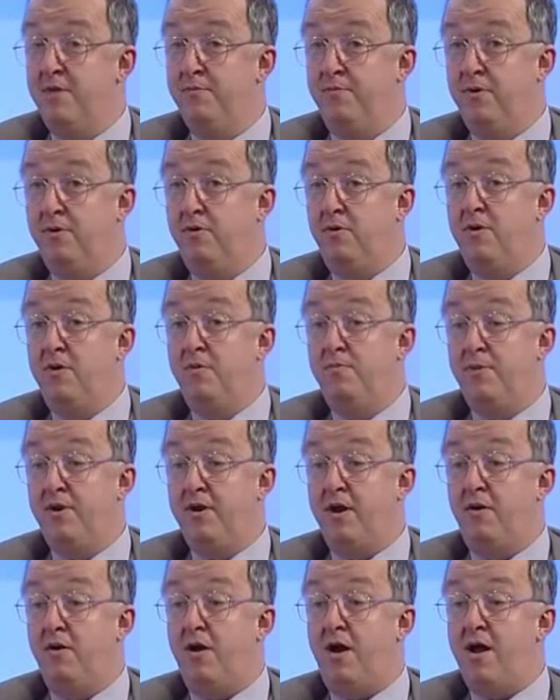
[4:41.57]
But
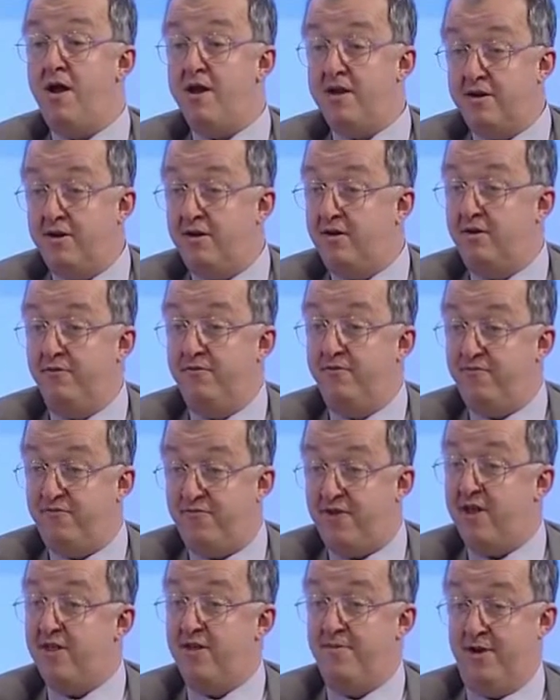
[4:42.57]
I can't
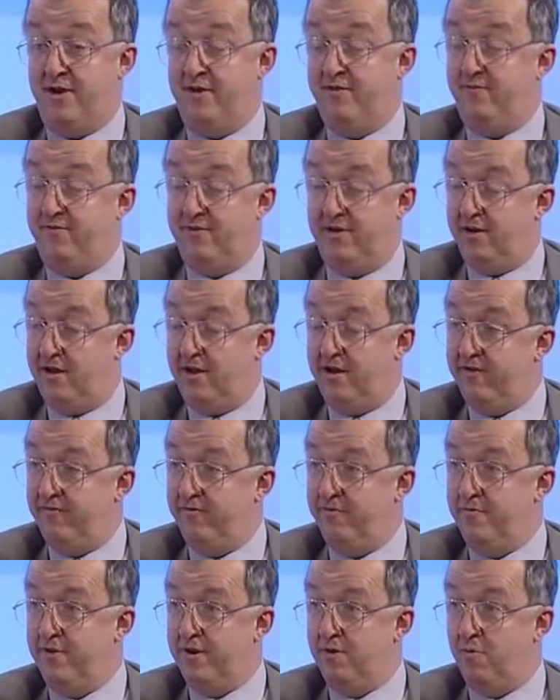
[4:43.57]
fathom out for the
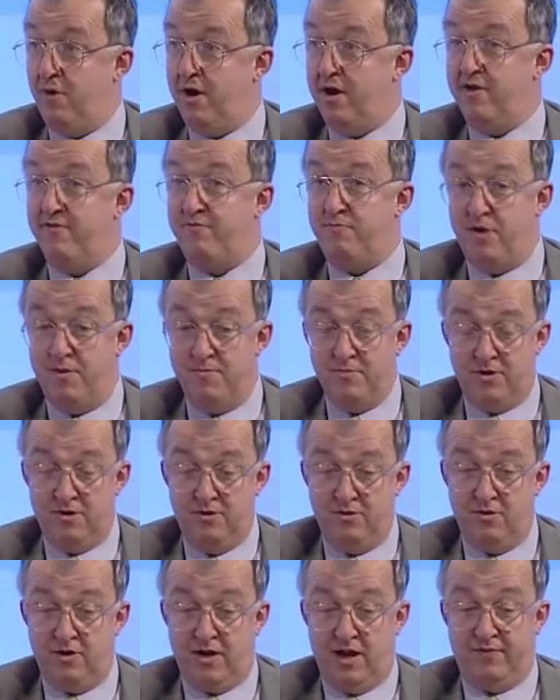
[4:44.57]
life of me why, if Mom
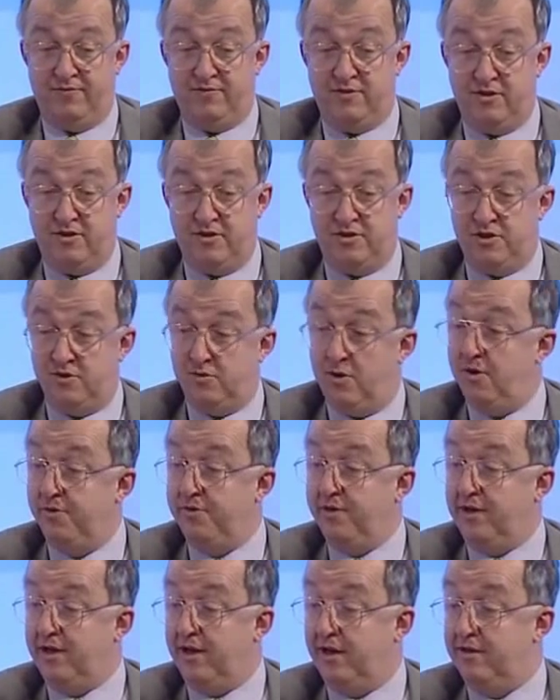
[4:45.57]
can look after the 2
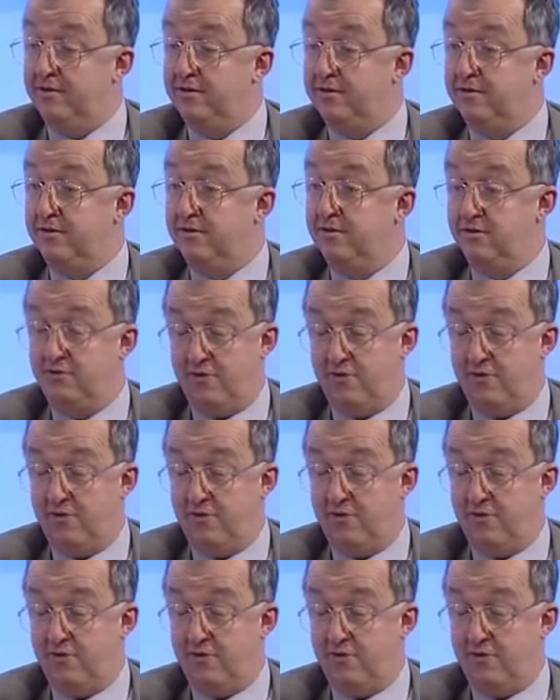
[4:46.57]
older kids,